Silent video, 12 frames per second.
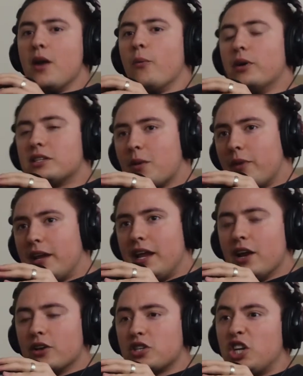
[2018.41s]
When someone
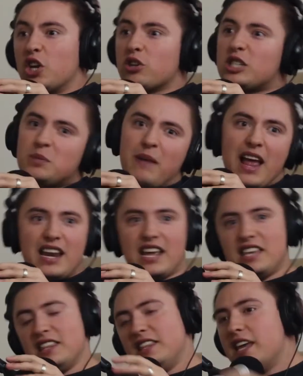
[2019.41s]
hears, you're spending